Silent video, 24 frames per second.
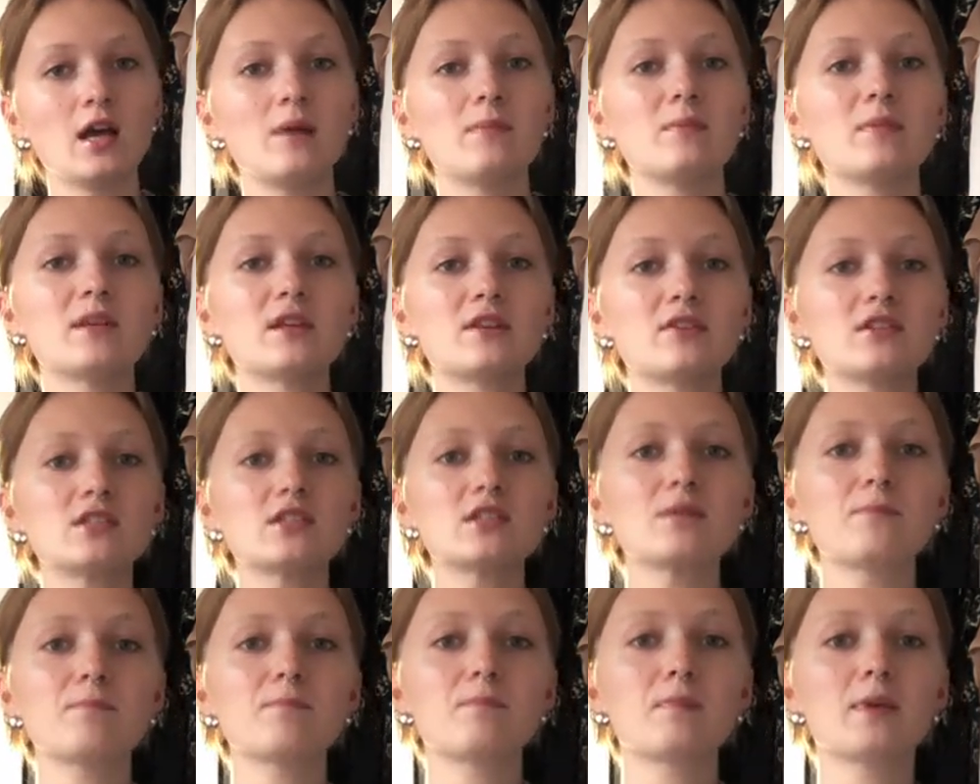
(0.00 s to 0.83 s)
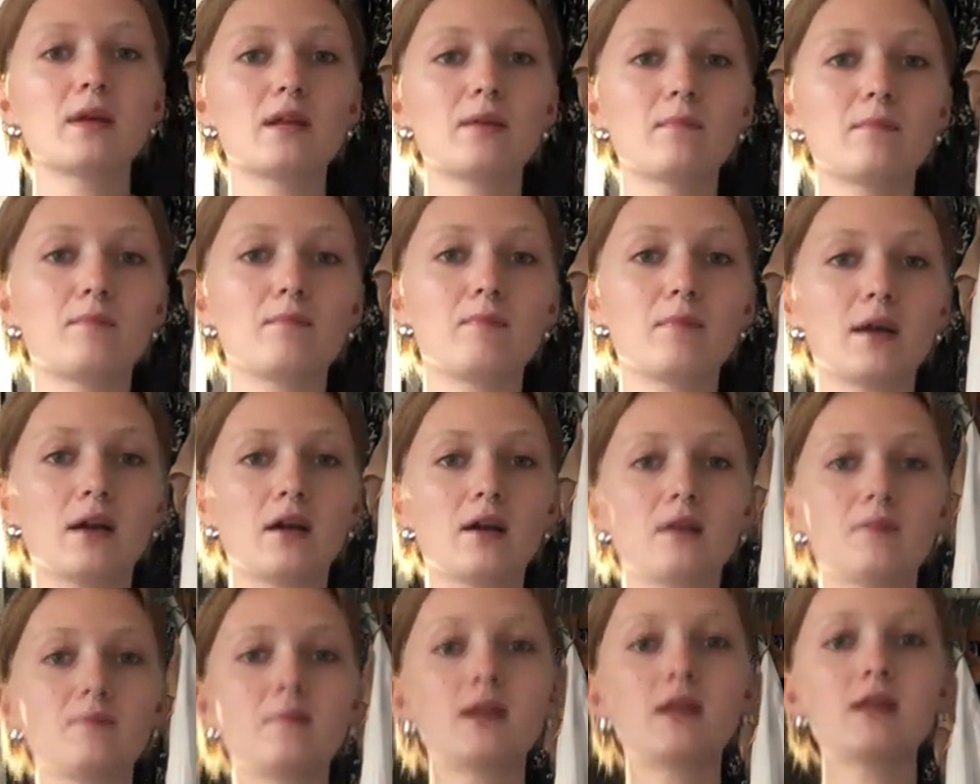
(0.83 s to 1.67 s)
But they're just a bit big
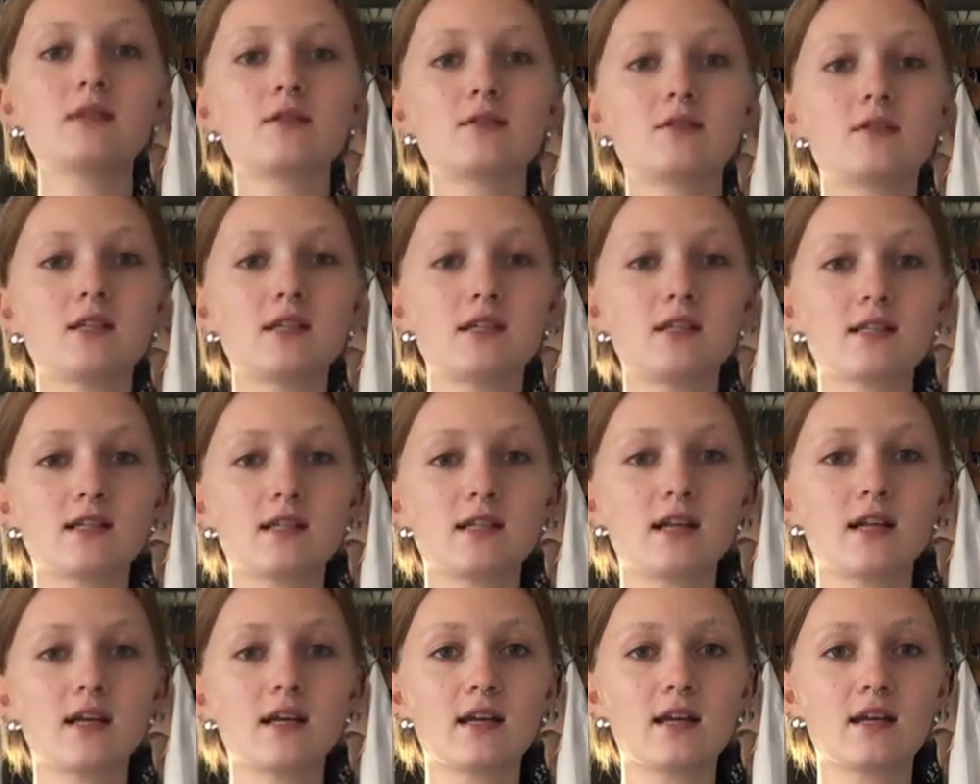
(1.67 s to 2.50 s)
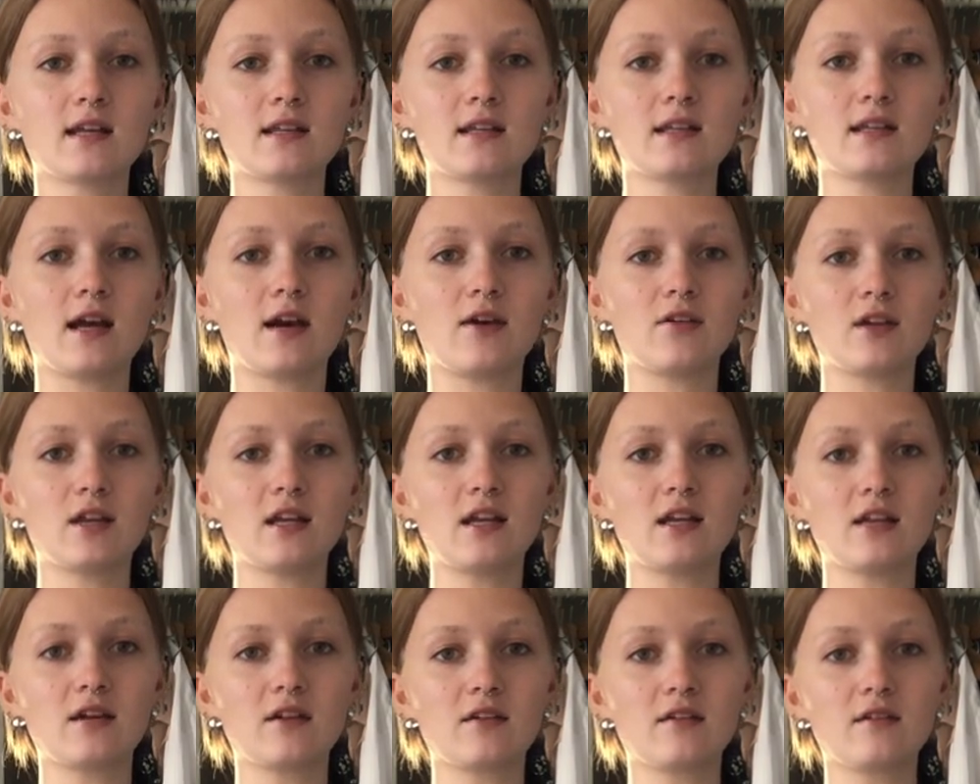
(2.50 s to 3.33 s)
on me so they sit, like, down
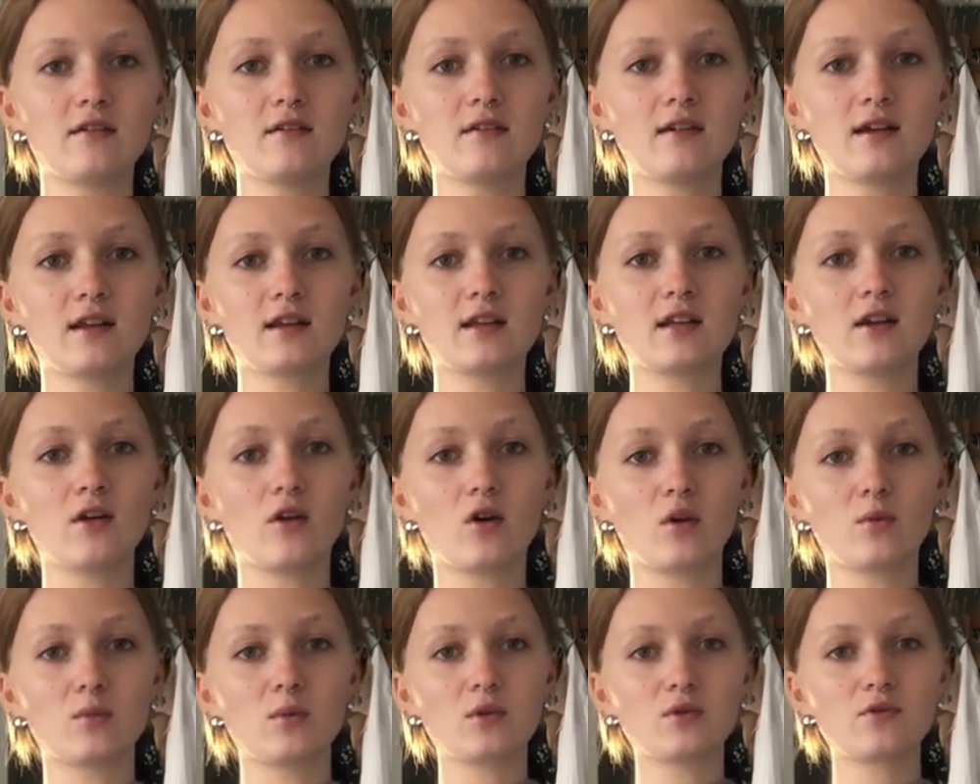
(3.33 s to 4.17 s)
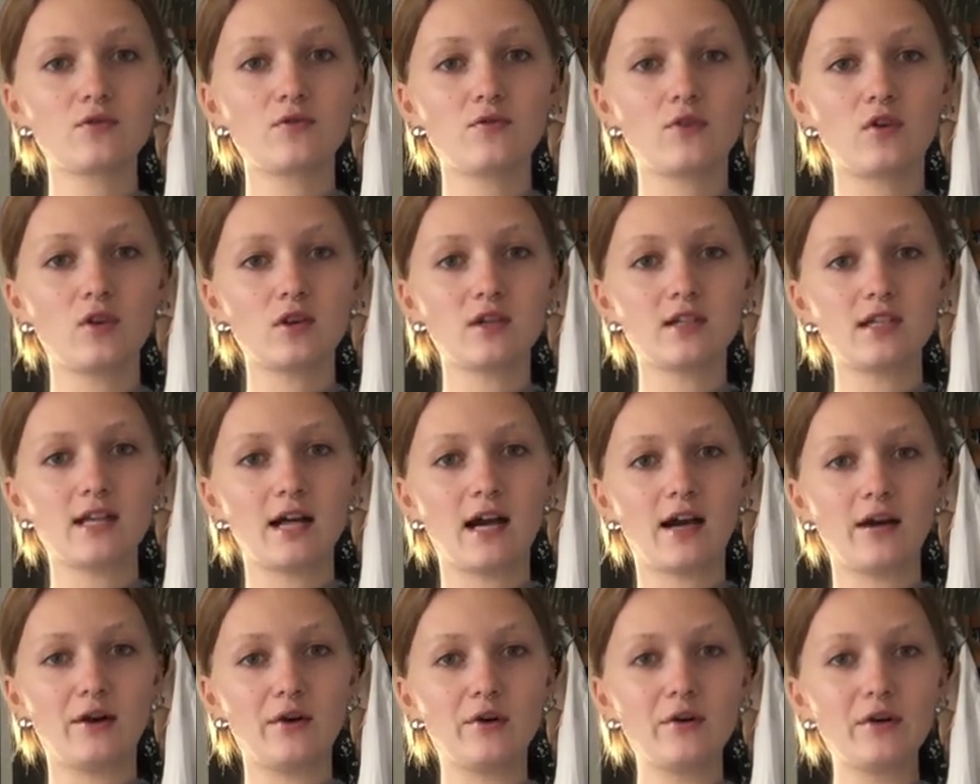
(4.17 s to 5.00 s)
here. They almost fall
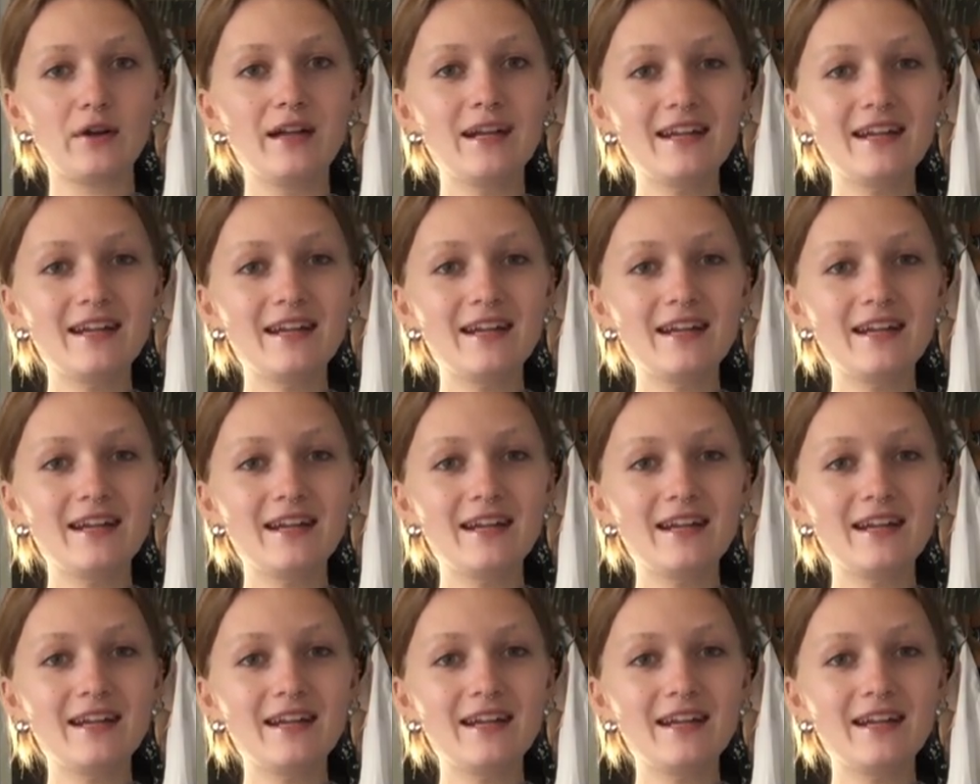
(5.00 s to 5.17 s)
down.